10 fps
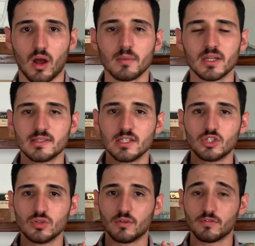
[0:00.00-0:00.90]
I'm gonna
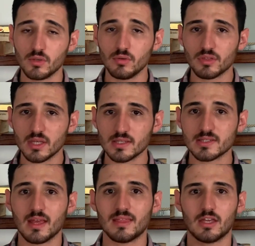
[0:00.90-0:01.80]
teach you a few
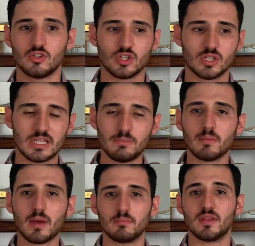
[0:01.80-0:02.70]
things that you should keep in
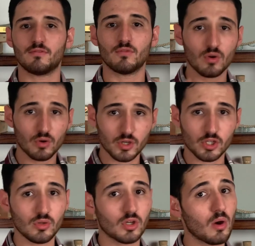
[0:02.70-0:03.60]
mind before
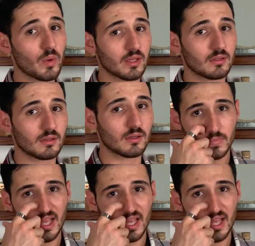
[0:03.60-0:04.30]
you go in,